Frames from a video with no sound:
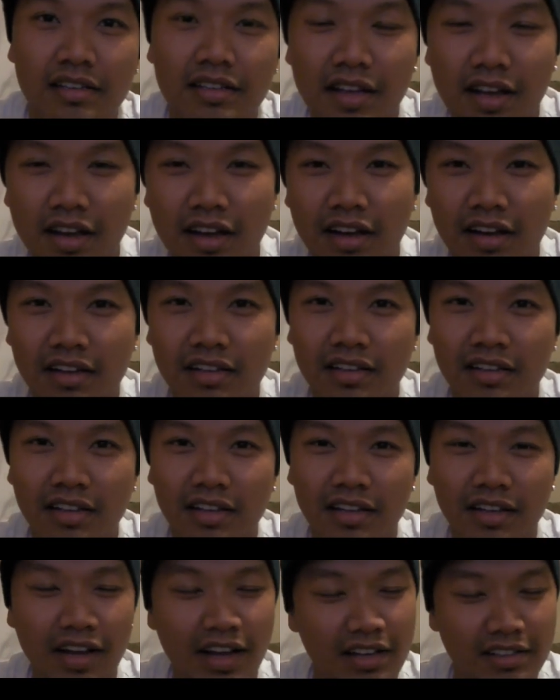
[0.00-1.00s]
Yeah,
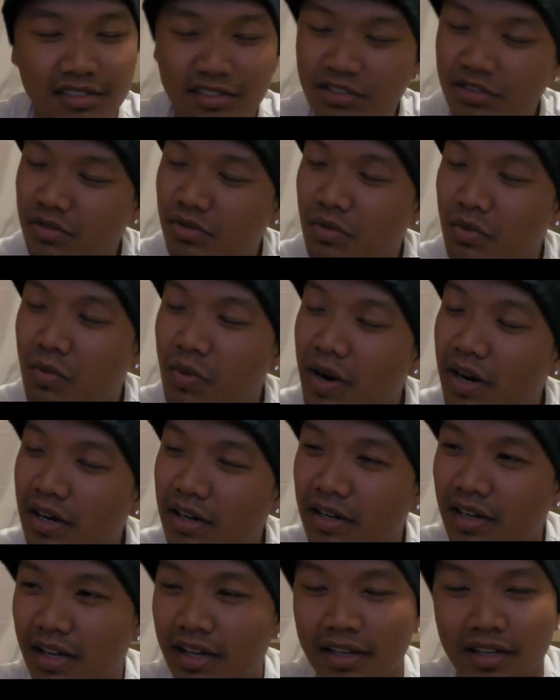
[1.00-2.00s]
I
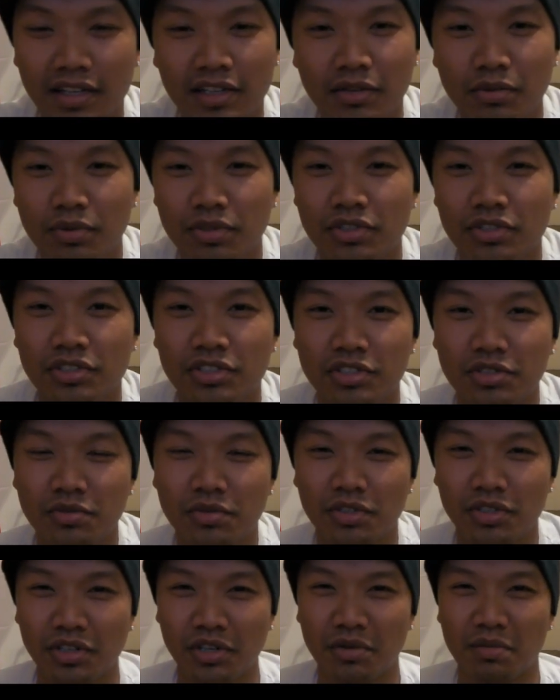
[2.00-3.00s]
swear, and it was she,
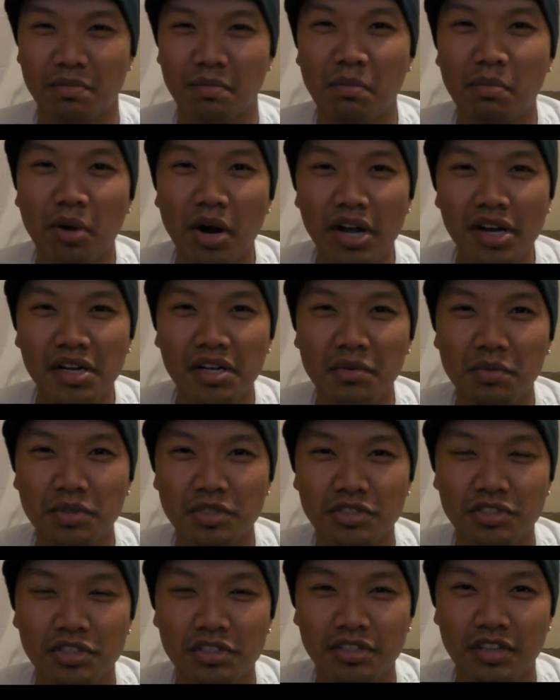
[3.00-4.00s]
her butt
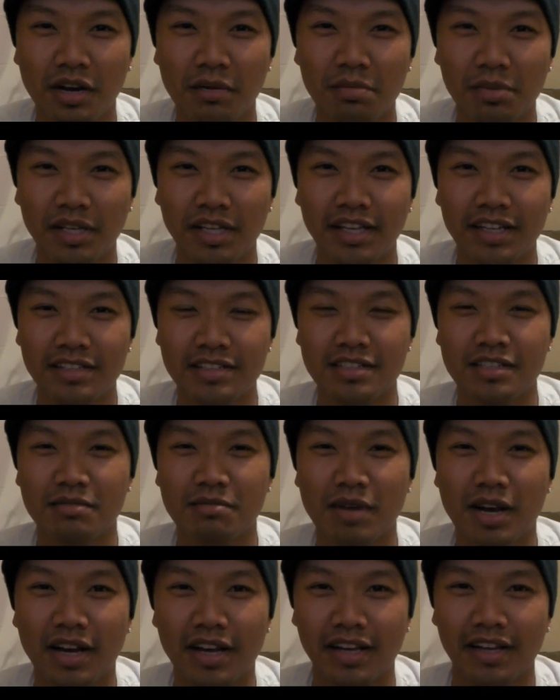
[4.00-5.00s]
was just up against
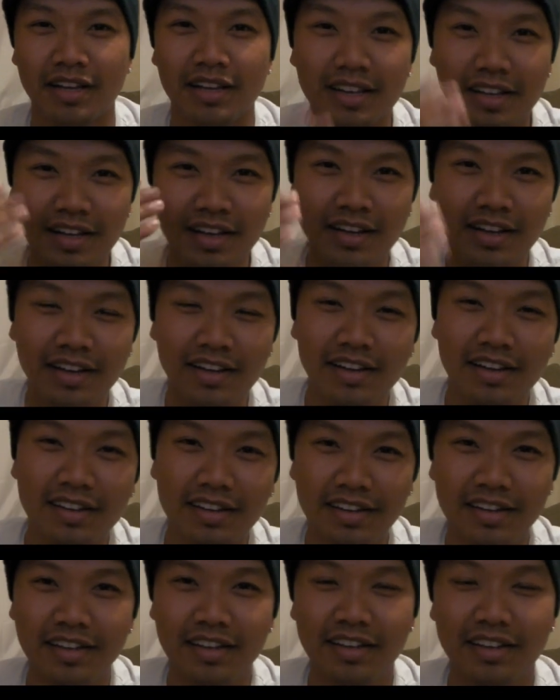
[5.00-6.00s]
my,
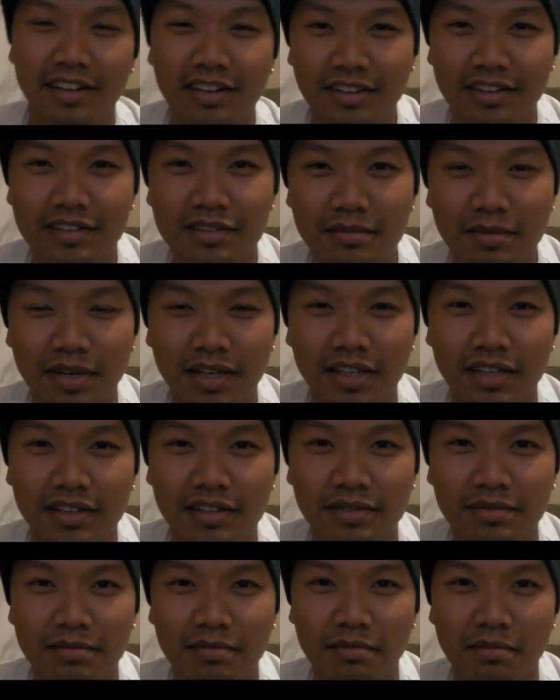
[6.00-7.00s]
you know, my
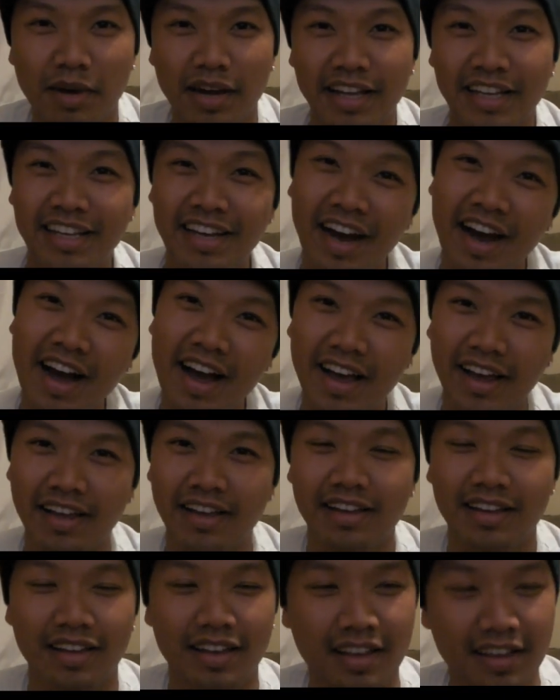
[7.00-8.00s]
my guy,
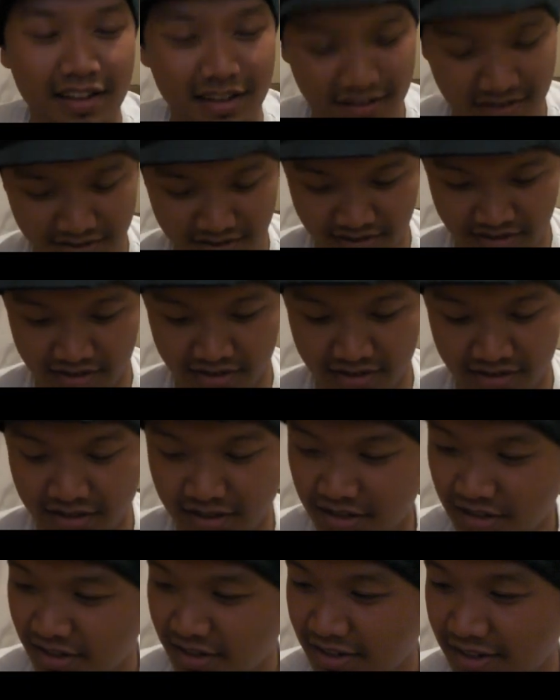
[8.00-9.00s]
and
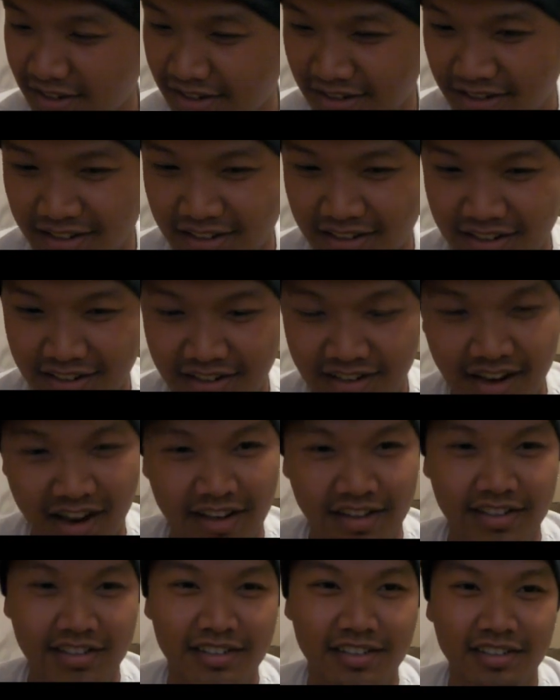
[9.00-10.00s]

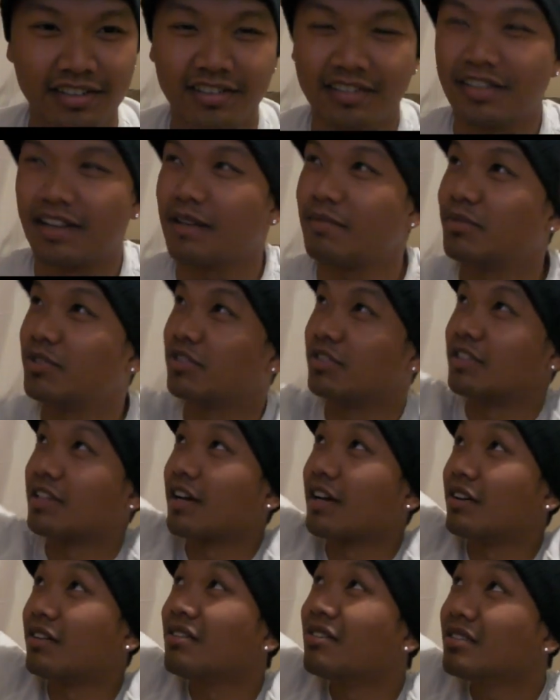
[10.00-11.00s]
I couldn't. I'm just
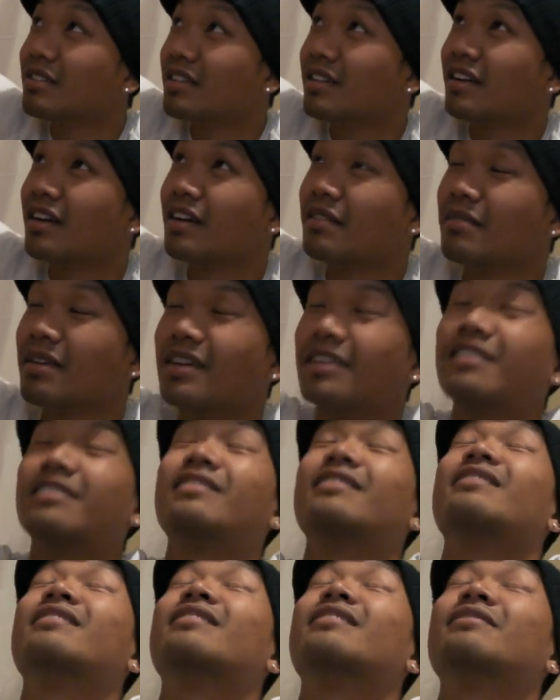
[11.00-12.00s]
kind of holding on, like,
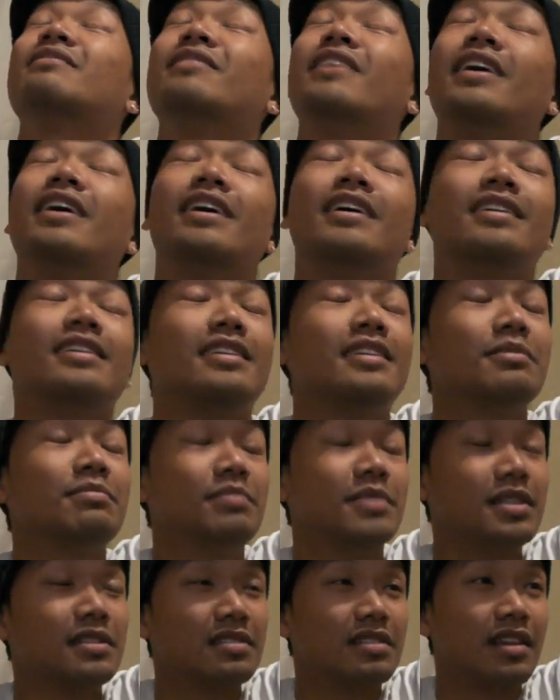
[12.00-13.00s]
oh man, yep,
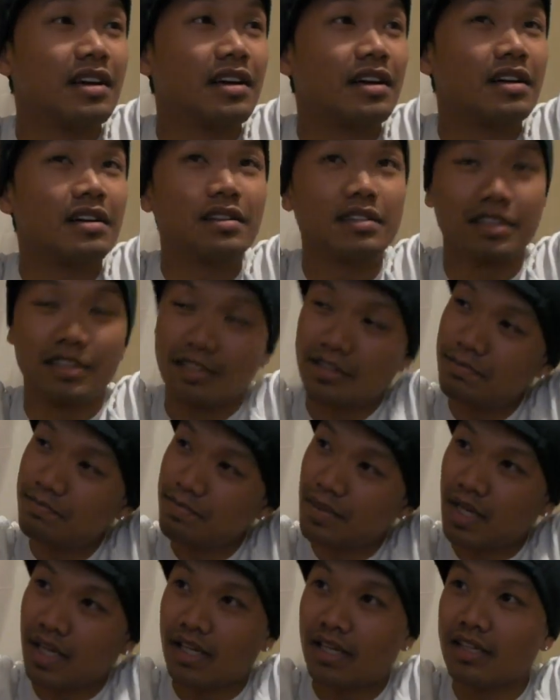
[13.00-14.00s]
it's there, yep,
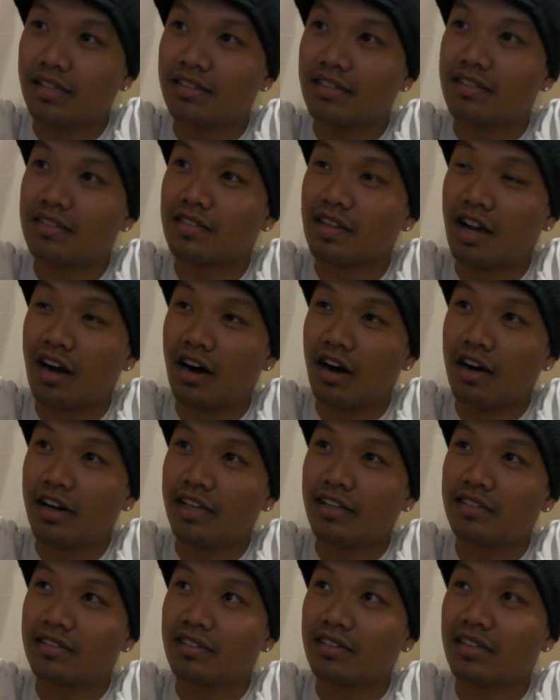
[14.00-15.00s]
it's on
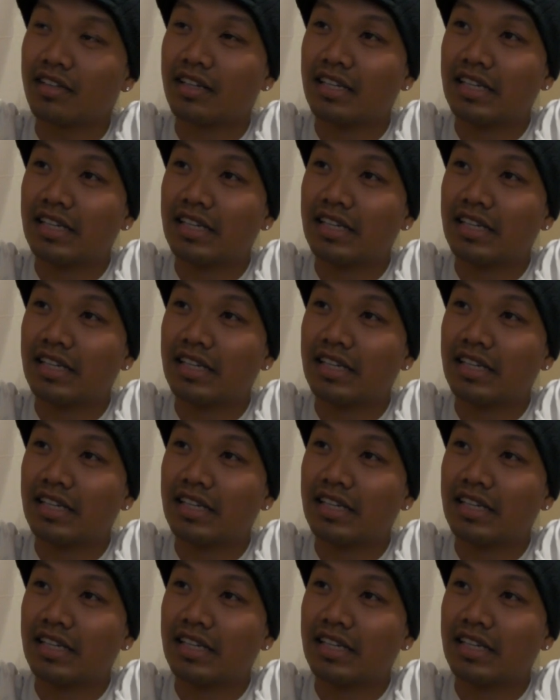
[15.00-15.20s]
it.